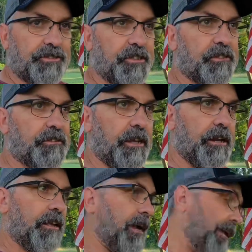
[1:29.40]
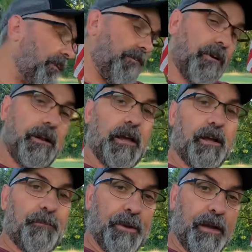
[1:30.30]
still did it. I didn't run
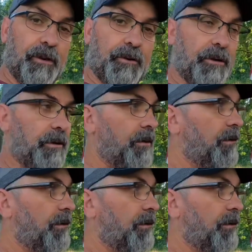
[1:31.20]
out of power.